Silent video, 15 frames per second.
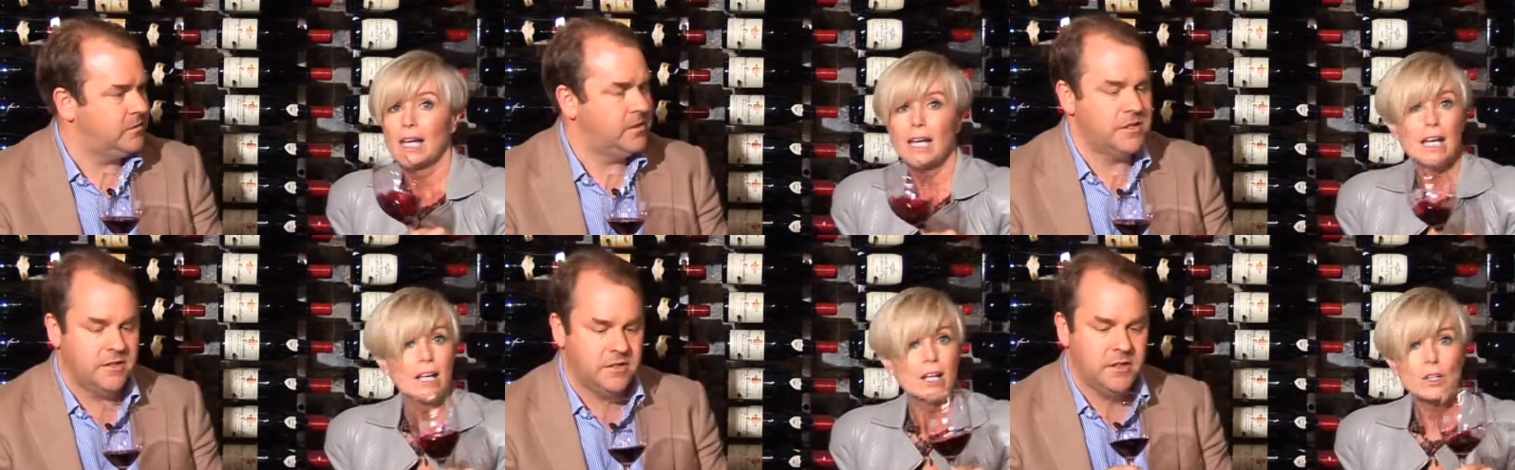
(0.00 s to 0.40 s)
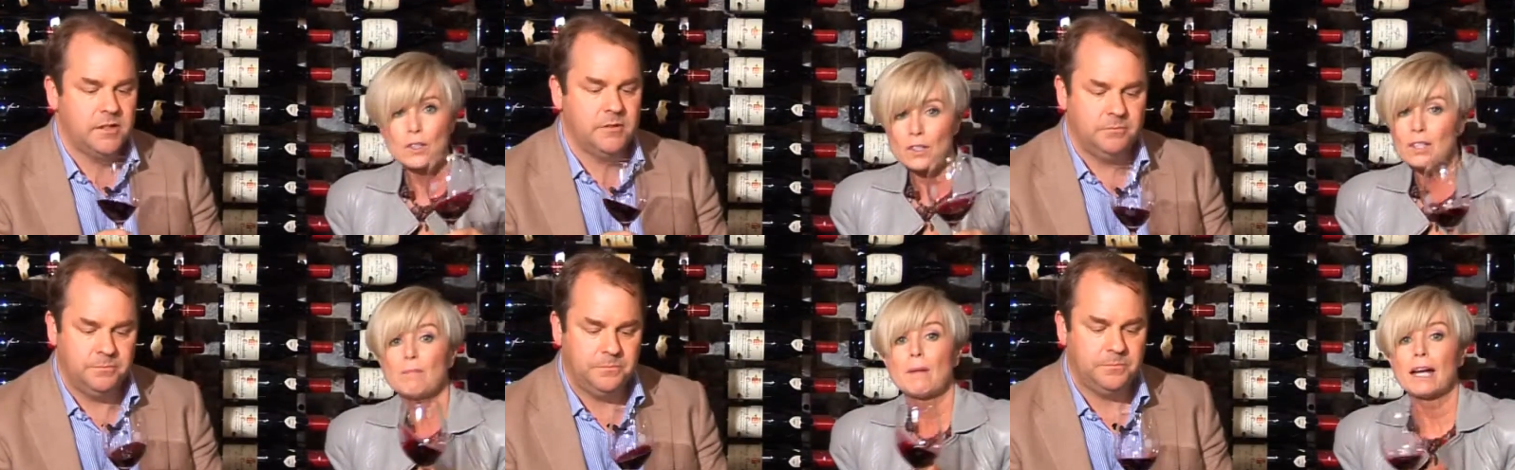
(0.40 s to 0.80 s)
Speaker 1: Just, and
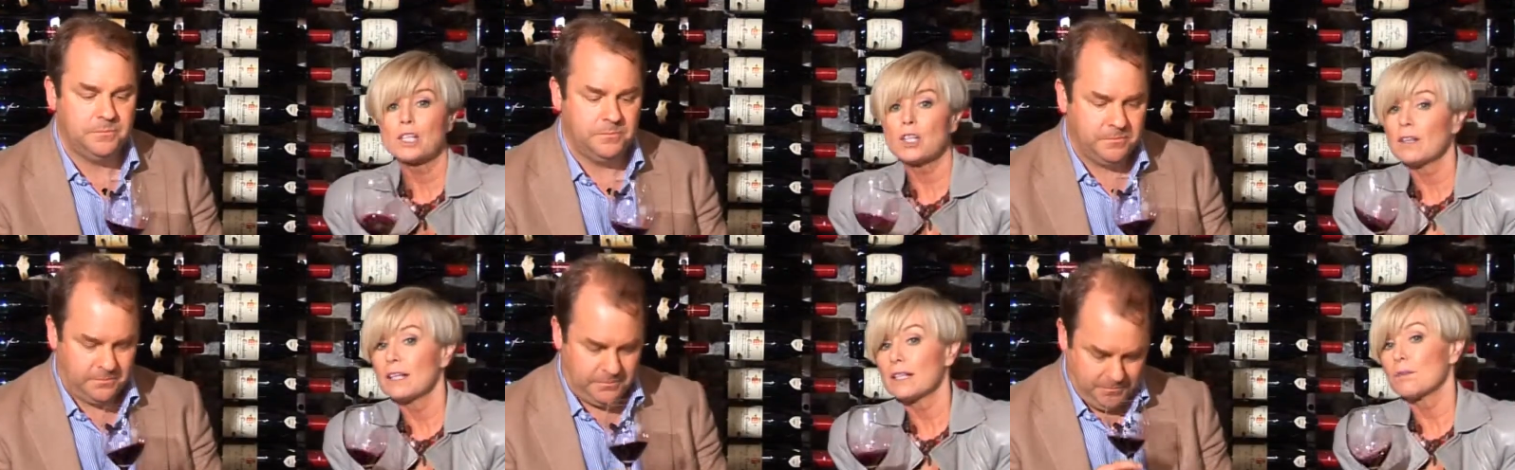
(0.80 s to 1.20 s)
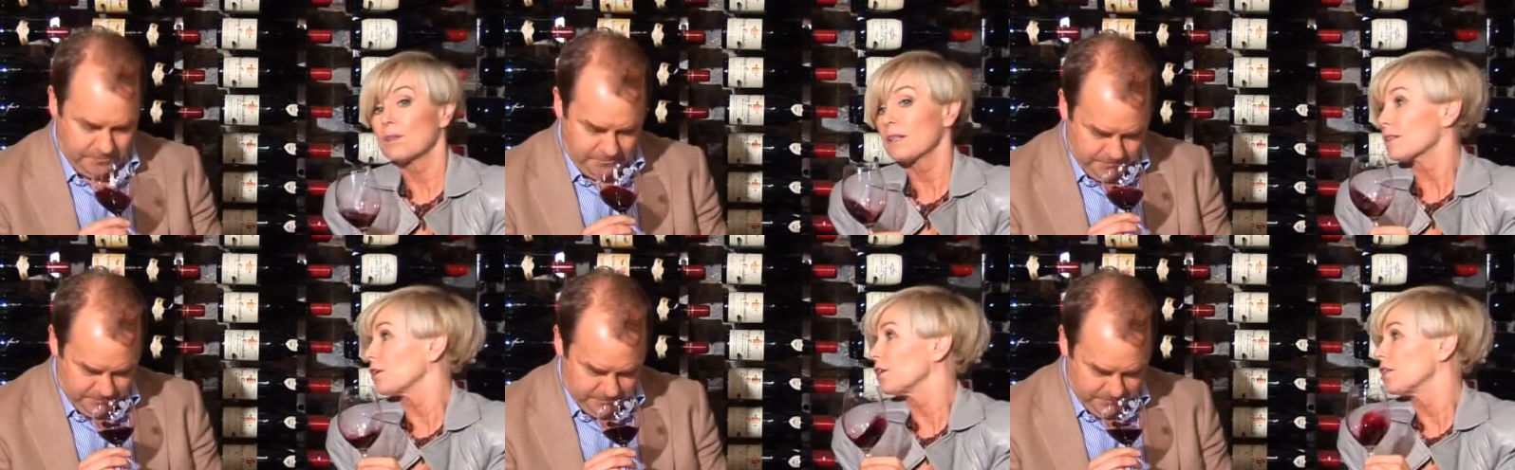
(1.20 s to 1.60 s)
just imagine this with a
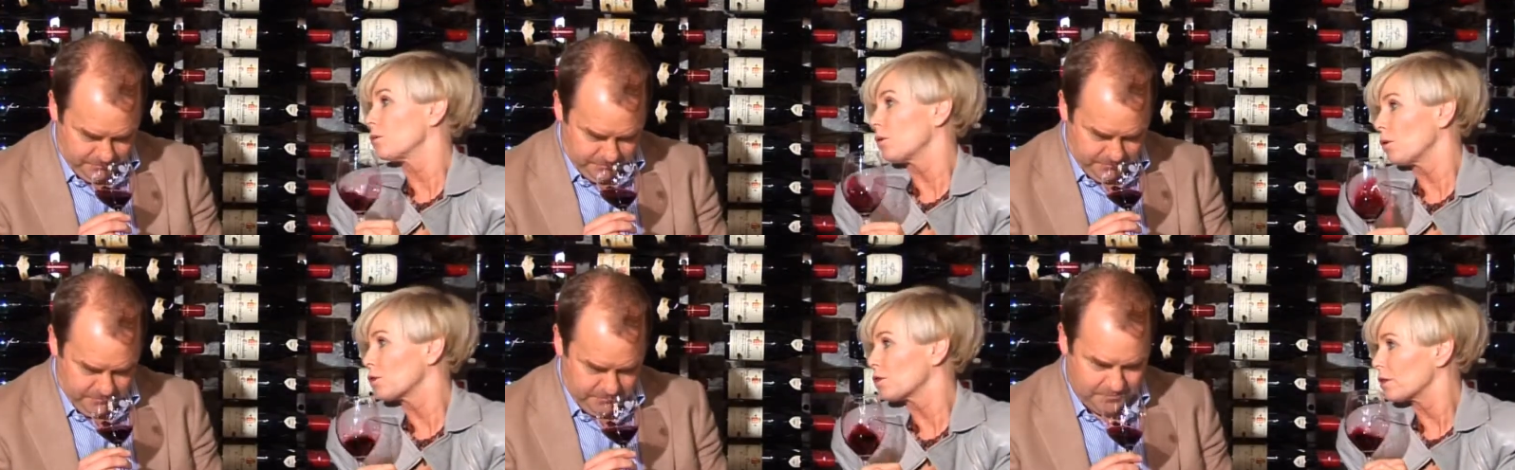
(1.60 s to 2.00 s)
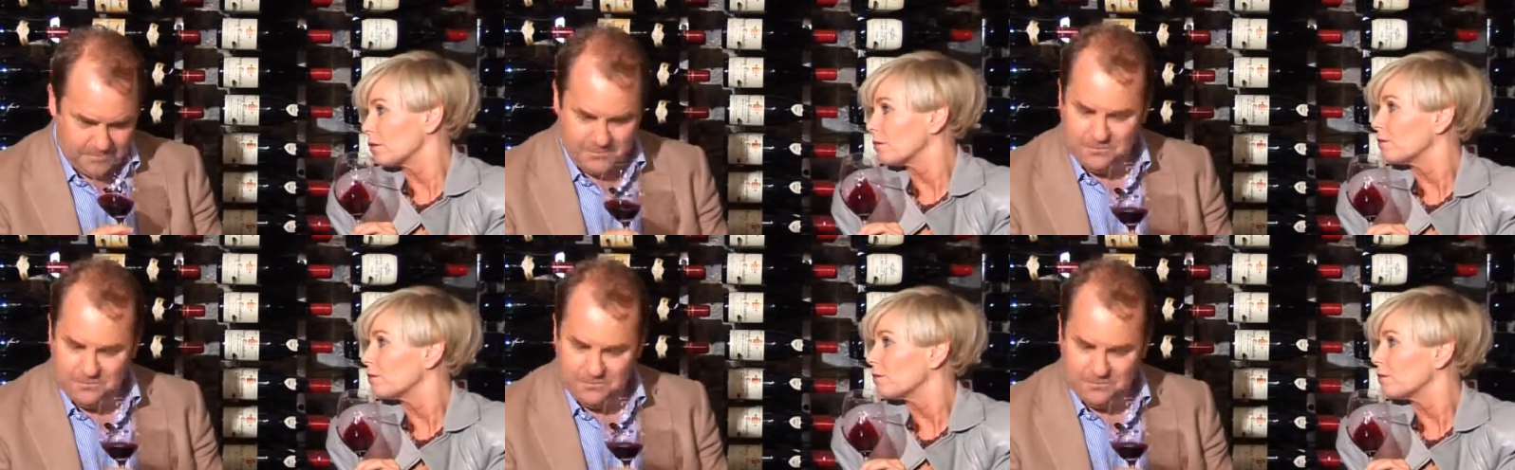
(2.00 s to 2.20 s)
Sunday roast.